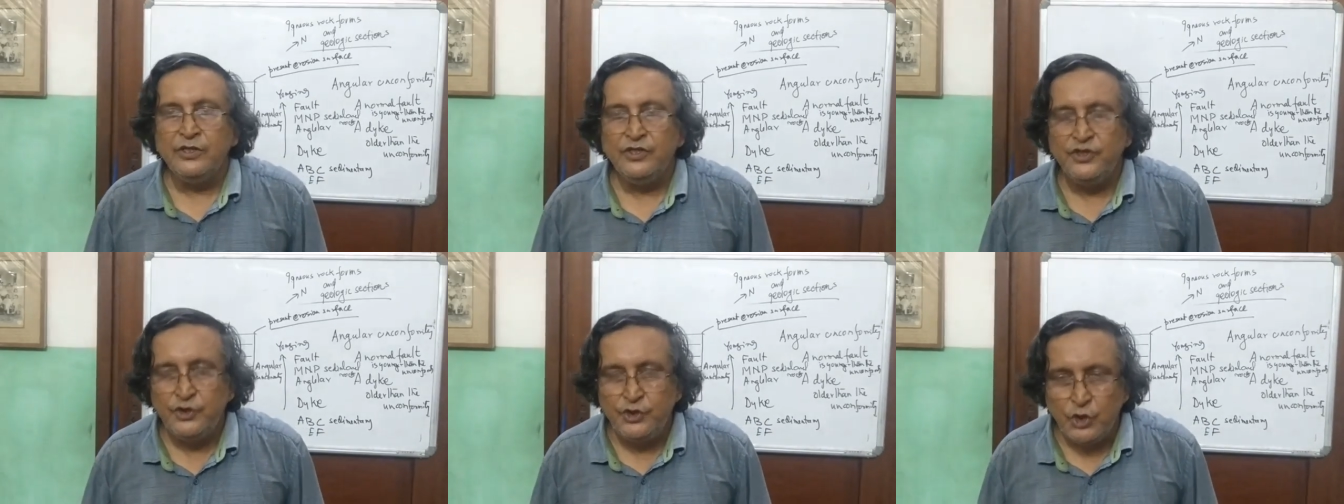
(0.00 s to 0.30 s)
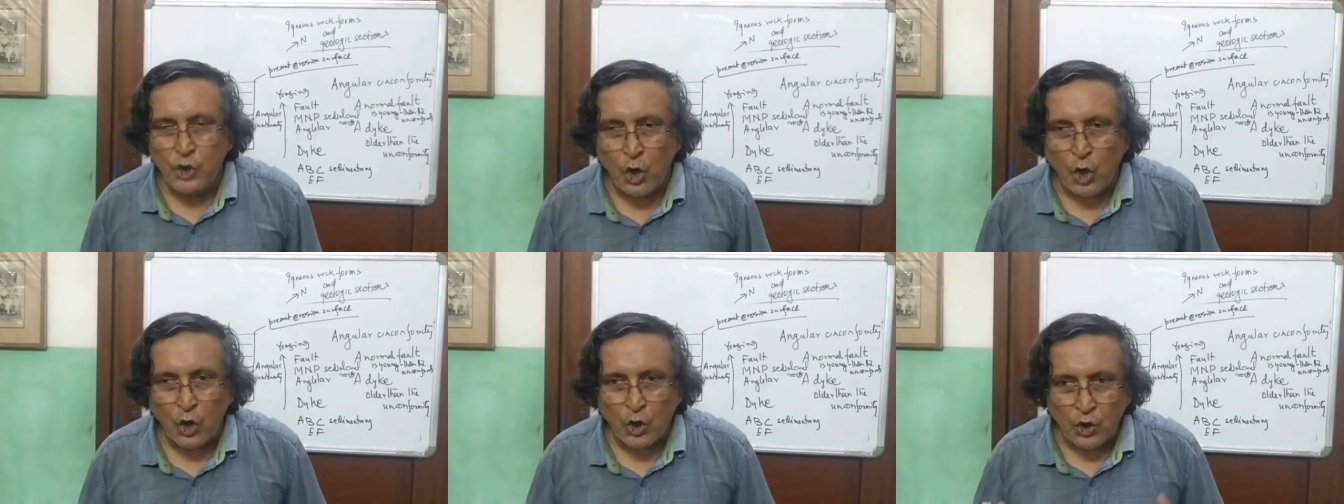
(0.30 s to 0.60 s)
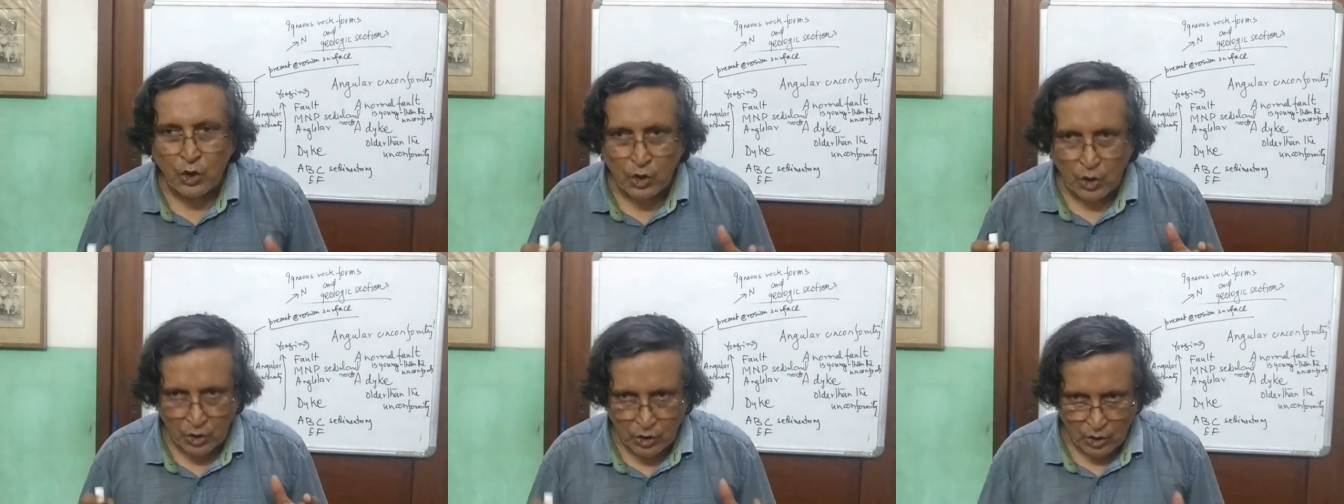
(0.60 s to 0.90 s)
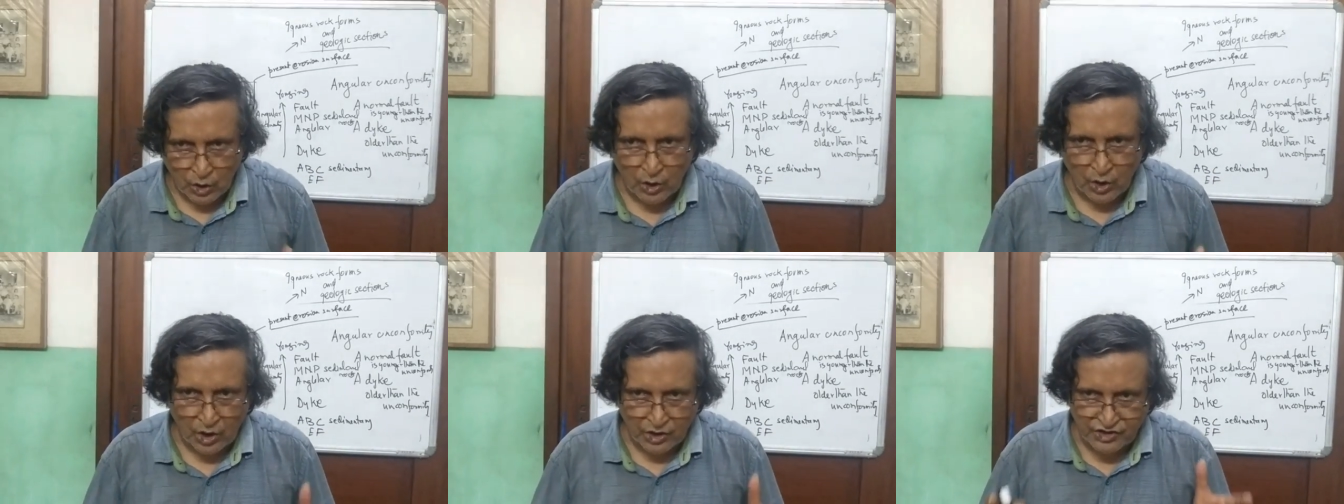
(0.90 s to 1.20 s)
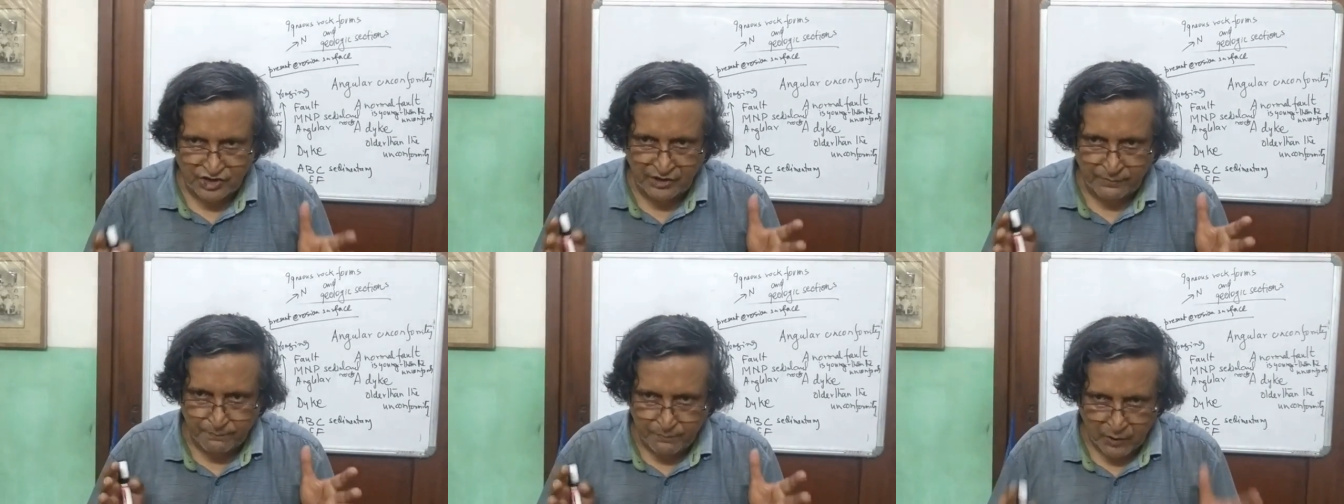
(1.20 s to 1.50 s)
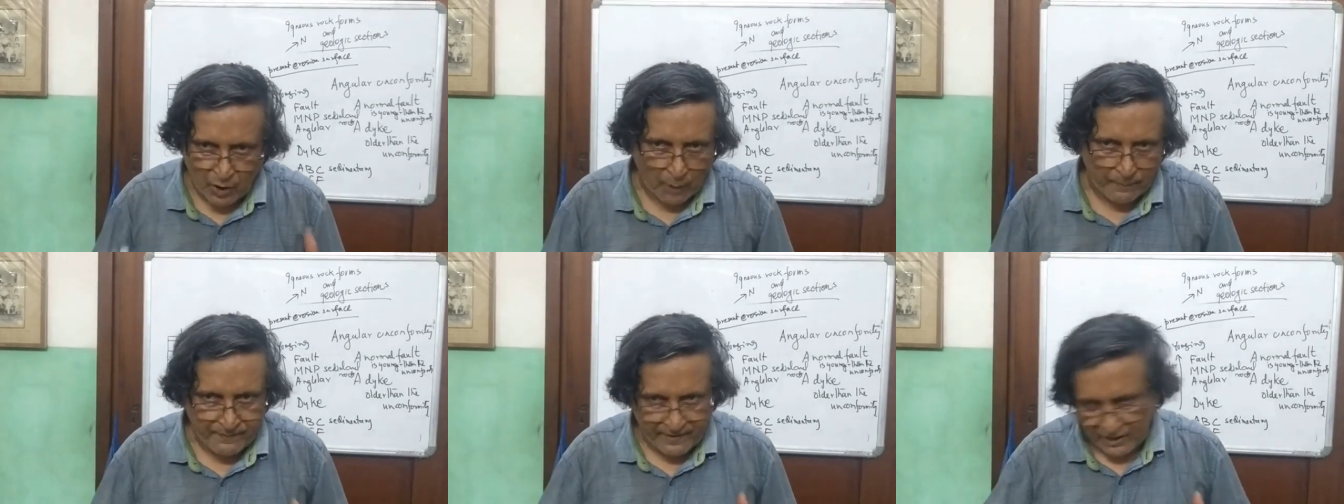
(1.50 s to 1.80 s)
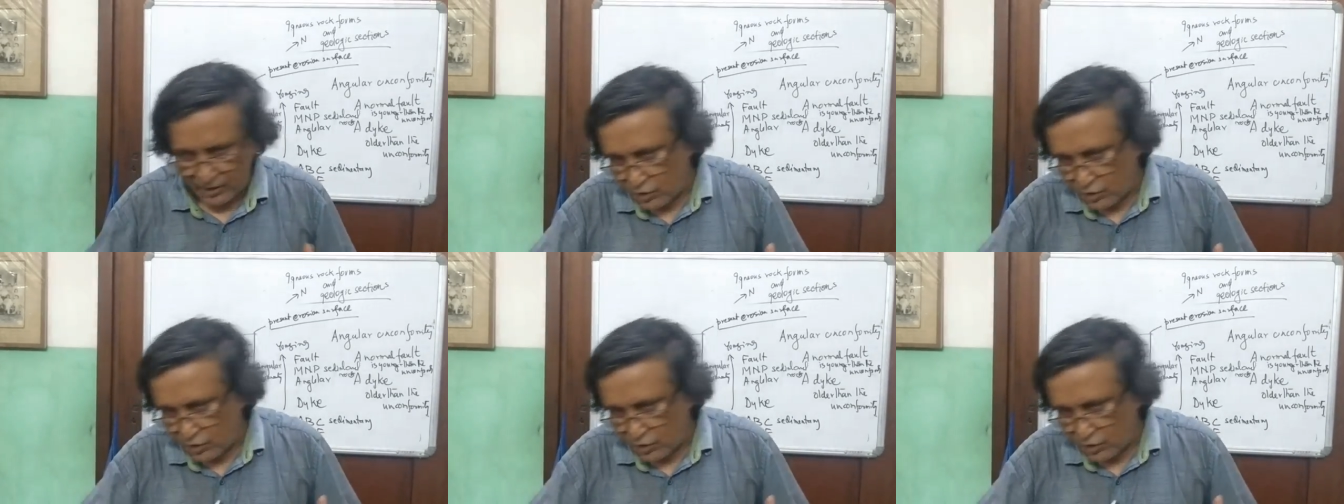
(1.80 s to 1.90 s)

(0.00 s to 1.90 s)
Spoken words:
geochronology proper.